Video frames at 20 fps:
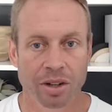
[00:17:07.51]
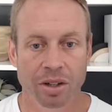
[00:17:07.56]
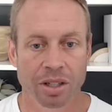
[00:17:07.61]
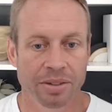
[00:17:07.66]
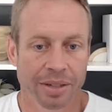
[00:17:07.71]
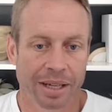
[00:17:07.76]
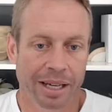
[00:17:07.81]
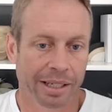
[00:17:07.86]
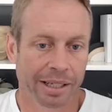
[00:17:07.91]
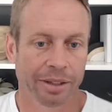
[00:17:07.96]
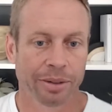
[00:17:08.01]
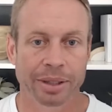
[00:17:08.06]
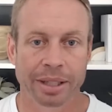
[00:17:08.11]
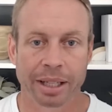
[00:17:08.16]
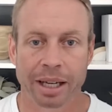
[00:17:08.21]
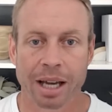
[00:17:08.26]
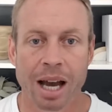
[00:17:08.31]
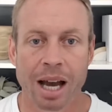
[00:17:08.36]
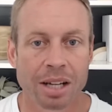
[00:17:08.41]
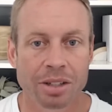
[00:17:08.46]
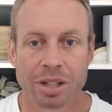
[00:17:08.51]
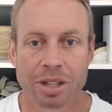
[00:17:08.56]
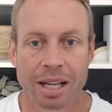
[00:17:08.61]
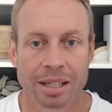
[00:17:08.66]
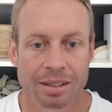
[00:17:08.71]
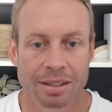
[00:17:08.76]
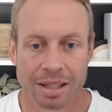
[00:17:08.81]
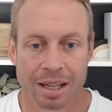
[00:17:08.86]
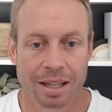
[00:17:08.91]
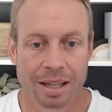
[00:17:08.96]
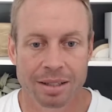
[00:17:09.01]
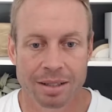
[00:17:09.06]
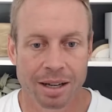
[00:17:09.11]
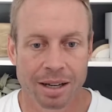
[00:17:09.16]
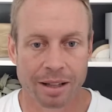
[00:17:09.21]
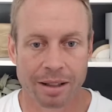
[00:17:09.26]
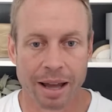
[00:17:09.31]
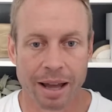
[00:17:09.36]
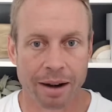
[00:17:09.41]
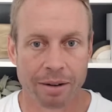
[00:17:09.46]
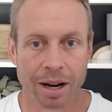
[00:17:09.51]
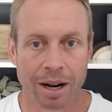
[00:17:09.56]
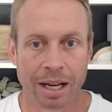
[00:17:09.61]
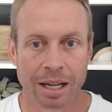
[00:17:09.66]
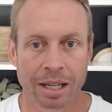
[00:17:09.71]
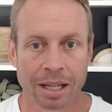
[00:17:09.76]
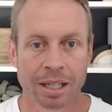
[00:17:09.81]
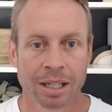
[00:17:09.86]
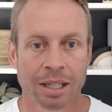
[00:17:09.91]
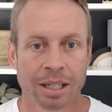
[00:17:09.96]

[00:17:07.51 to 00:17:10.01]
know what the contract says, none of that. Right.